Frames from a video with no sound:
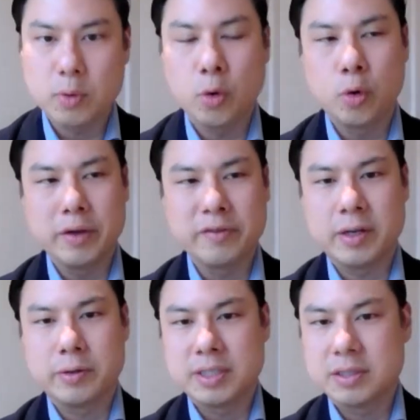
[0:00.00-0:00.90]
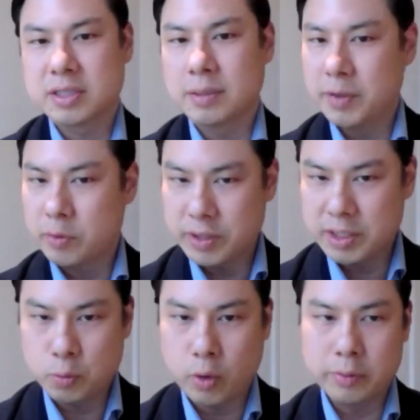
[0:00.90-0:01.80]
or if there is some other
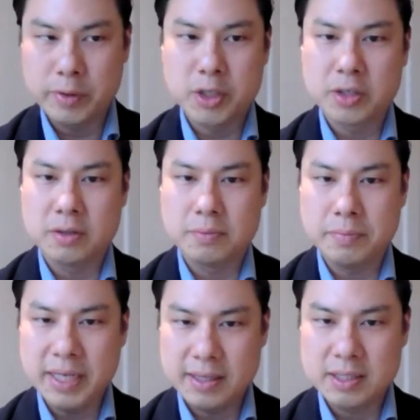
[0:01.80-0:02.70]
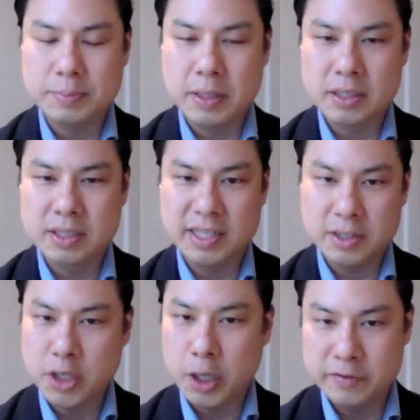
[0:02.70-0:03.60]
reason why we couldn't meet this person in a
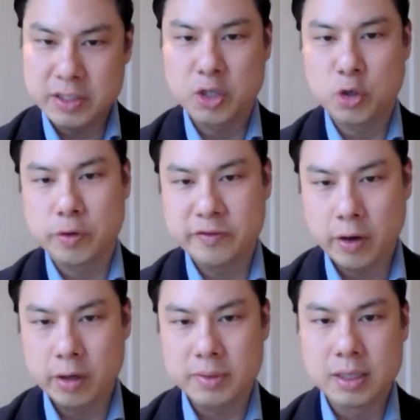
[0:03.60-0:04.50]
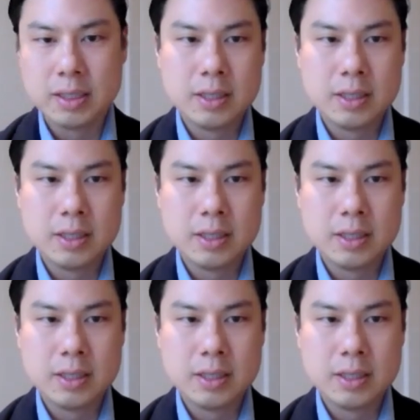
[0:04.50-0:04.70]
COVID secure environment,